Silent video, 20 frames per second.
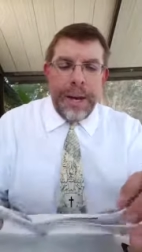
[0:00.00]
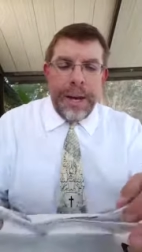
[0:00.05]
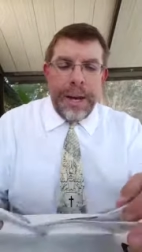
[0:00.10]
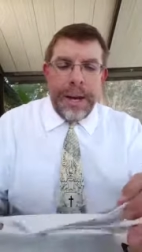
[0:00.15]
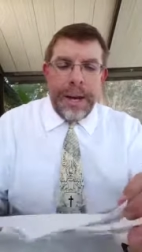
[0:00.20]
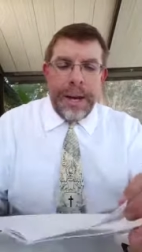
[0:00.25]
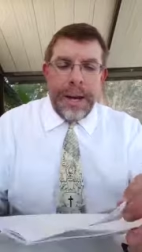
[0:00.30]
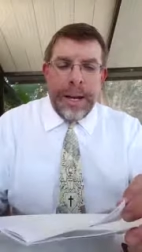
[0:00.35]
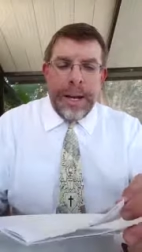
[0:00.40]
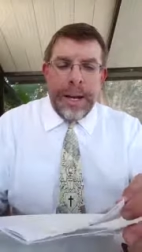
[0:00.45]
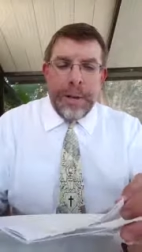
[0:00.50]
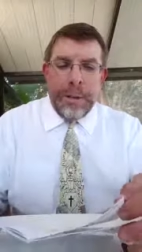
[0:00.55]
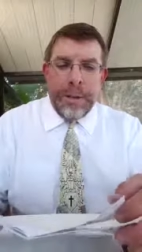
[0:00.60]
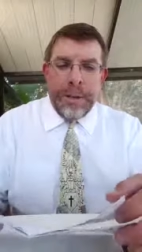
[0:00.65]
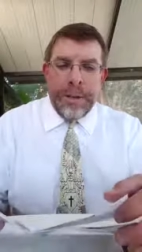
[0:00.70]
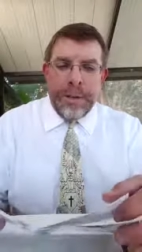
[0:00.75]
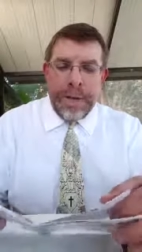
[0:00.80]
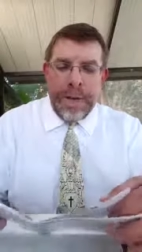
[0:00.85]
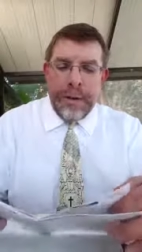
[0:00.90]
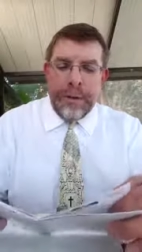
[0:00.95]
and He will
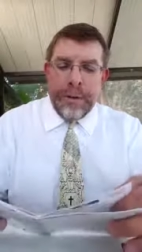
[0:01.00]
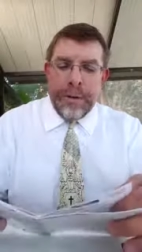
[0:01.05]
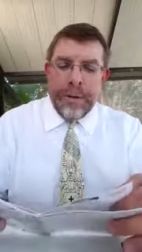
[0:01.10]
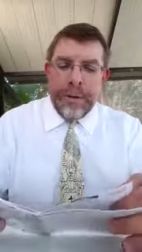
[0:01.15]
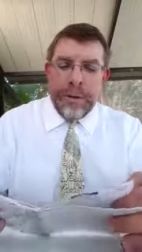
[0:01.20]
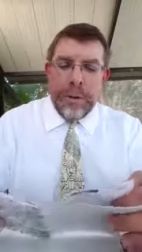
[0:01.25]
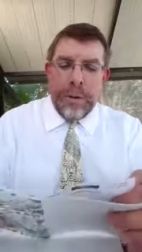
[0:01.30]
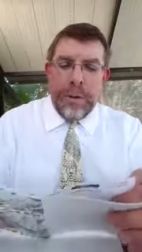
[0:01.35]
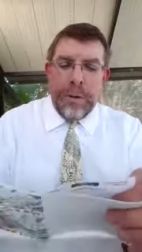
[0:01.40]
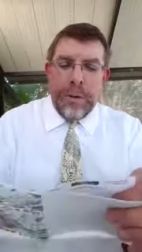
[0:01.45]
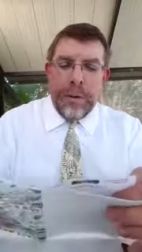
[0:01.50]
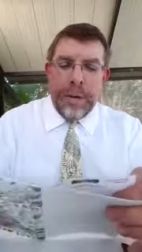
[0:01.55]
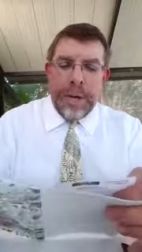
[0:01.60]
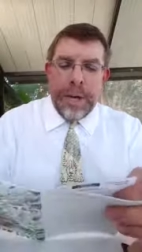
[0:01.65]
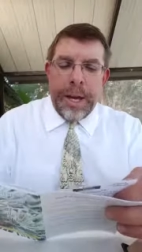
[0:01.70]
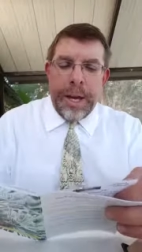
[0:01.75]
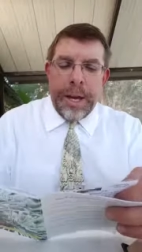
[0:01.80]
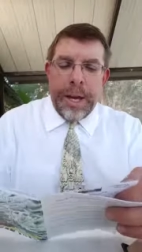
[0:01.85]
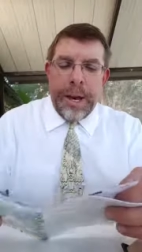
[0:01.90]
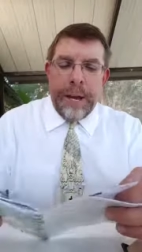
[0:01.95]
save your soul, and
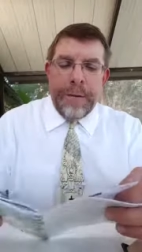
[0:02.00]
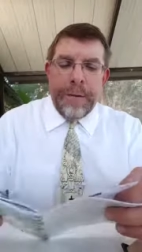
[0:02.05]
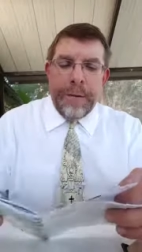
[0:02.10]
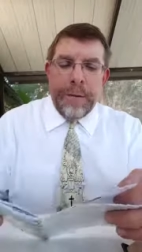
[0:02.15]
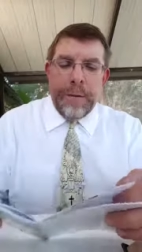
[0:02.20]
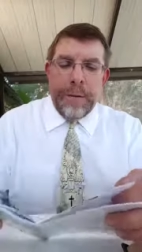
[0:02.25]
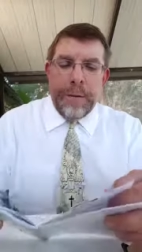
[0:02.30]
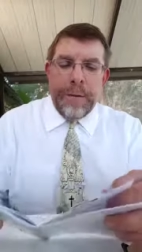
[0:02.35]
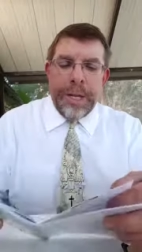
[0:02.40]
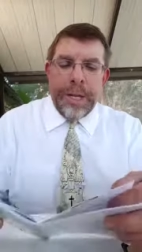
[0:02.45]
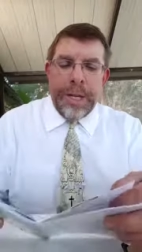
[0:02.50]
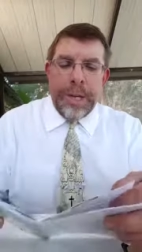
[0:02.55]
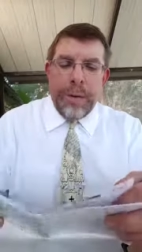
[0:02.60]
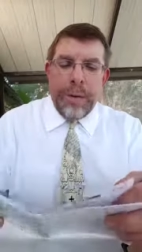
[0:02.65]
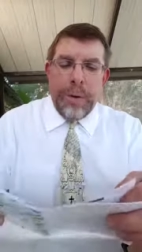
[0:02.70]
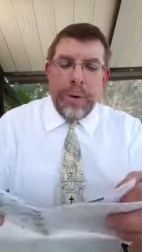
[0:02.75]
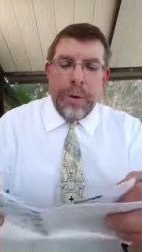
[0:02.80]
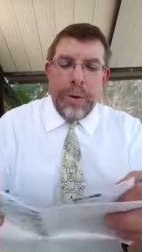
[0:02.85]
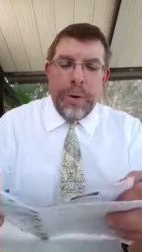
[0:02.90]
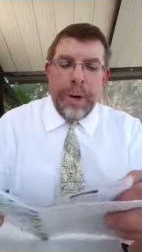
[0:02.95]
then afterwards, He
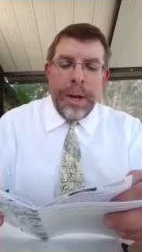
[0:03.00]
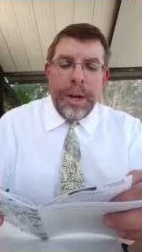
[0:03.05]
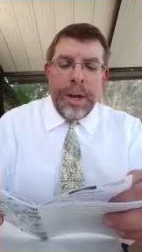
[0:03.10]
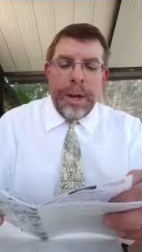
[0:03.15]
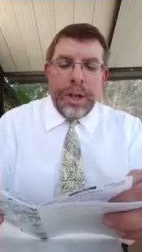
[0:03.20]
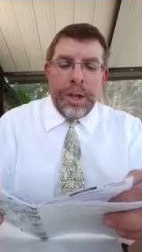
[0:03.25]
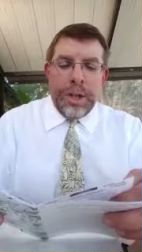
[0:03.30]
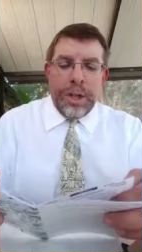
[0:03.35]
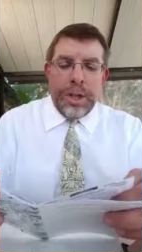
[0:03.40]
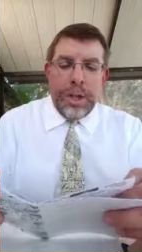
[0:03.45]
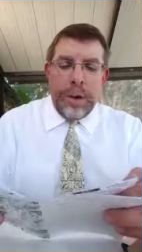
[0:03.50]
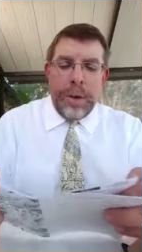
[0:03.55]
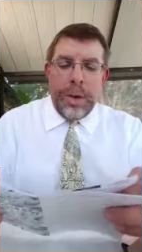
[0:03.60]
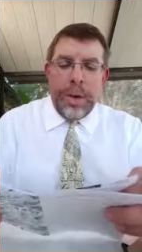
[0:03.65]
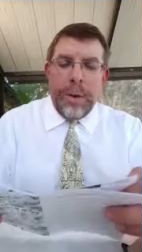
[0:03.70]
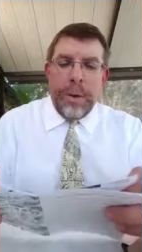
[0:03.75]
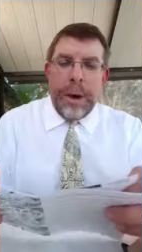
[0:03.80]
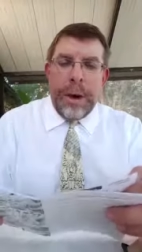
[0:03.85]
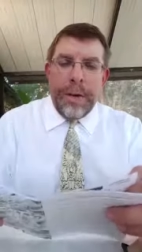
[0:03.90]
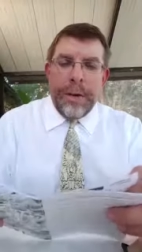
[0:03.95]
will show
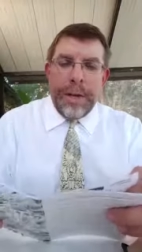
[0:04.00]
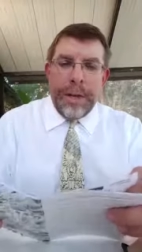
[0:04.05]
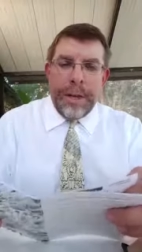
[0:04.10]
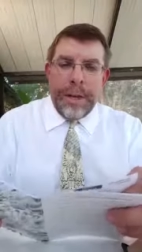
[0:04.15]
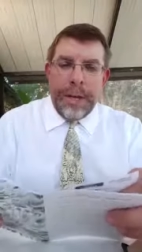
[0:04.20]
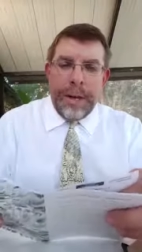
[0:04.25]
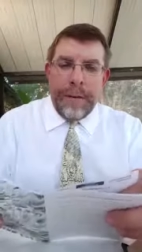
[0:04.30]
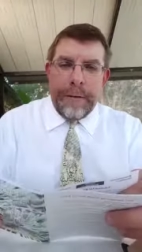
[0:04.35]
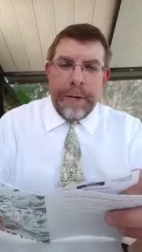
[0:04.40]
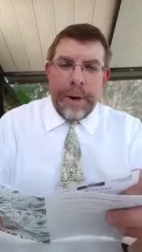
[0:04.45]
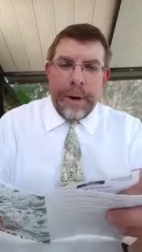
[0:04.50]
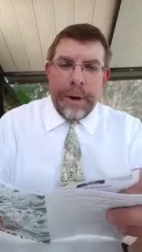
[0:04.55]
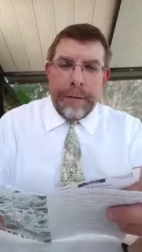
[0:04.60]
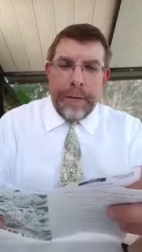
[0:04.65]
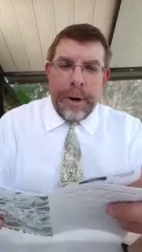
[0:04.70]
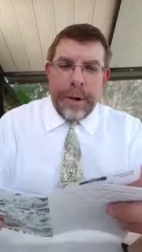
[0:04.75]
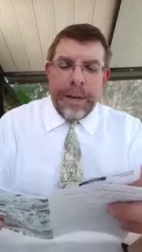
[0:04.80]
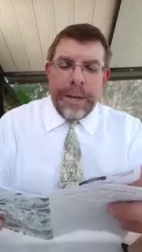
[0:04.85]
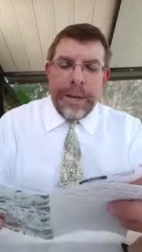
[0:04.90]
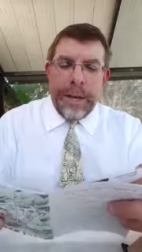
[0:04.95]
you how to live a
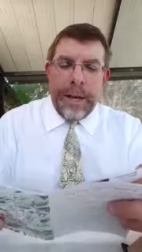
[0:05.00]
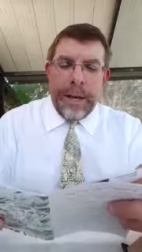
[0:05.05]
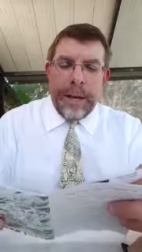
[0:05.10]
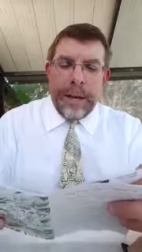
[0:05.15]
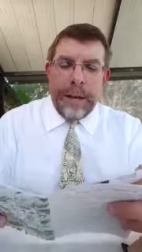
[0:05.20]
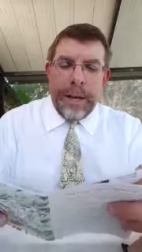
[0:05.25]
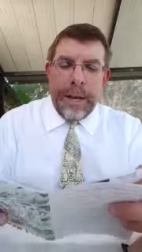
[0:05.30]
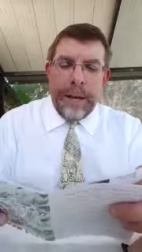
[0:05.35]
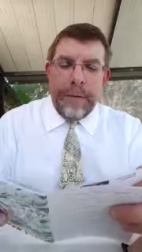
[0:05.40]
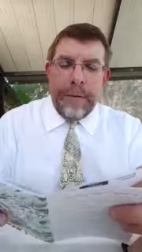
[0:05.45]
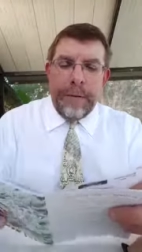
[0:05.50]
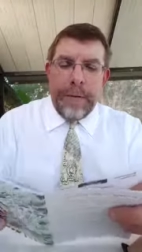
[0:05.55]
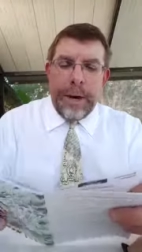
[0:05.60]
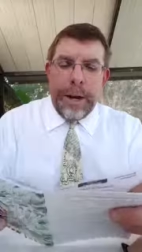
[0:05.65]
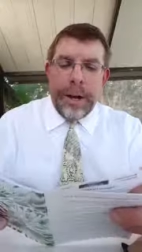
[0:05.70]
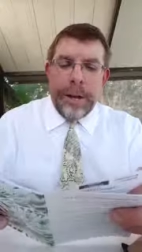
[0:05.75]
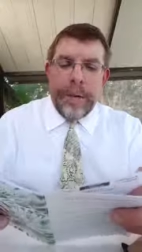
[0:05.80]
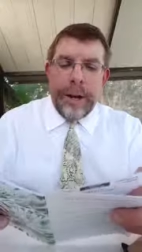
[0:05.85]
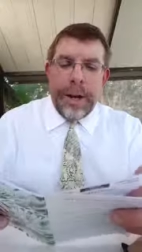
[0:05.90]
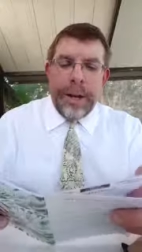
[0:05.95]
Christ like life while
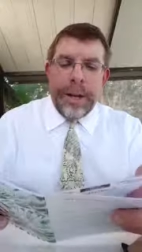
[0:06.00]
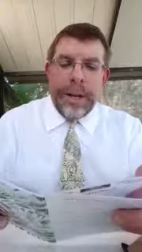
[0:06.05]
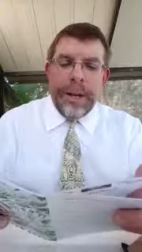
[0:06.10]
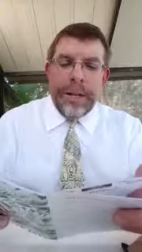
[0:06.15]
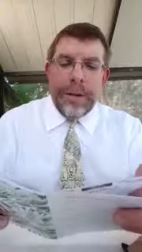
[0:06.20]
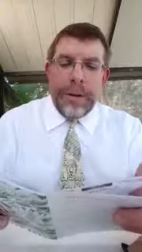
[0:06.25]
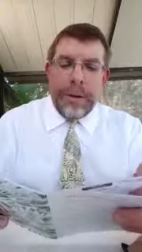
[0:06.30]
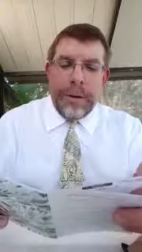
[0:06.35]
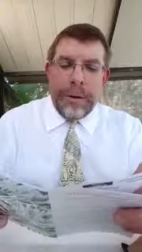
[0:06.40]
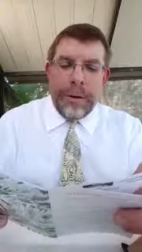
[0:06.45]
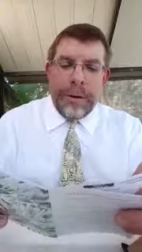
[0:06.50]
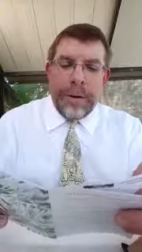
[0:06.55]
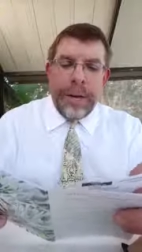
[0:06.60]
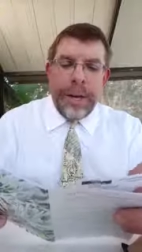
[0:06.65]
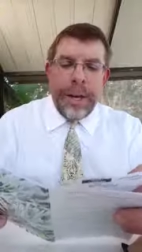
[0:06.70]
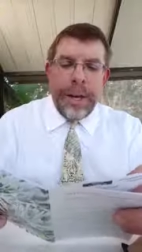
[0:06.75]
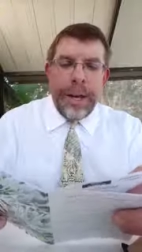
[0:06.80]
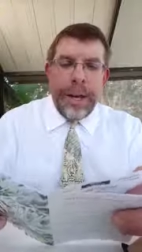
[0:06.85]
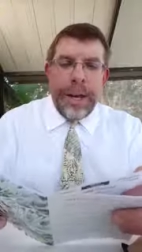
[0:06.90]
you're on this earth,